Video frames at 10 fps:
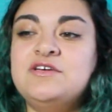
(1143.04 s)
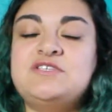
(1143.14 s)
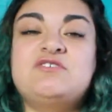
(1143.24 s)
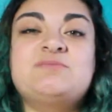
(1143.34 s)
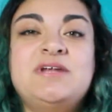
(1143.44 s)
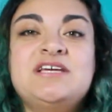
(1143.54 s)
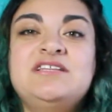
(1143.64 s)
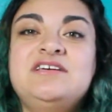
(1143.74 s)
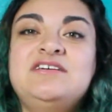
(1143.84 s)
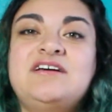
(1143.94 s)
So I
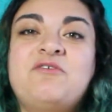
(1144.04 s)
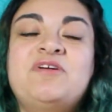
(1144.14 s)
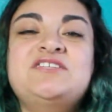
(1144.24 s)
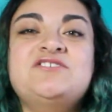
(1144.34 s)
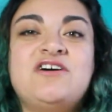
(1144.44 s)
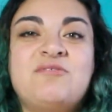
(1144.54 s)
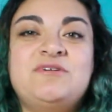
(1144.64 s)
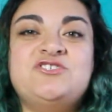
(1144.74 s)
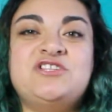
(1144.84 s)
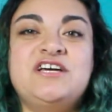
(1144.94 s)
went into the
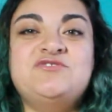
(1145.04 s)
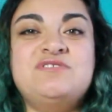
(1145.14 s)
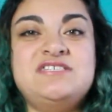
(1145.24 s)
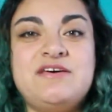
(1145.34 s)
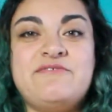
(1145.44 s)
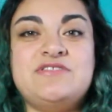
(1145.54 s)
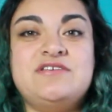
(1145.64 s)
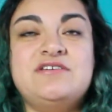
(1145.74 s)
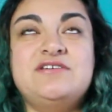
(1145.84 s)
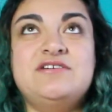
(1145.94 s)
Army July 27th,
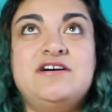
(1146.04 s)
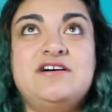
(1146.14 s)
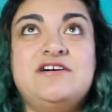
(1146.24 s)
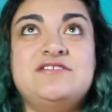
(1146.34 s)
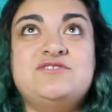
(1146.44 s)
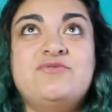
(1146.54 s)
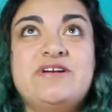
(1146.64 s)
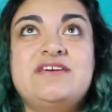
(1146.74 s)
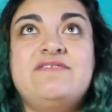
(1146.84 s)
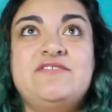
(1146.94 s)

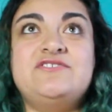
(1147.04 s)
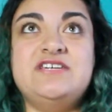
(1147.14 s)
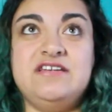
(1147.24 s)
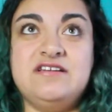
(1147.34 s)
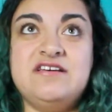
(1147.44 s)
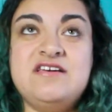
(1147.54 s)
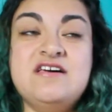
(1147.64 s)
2015,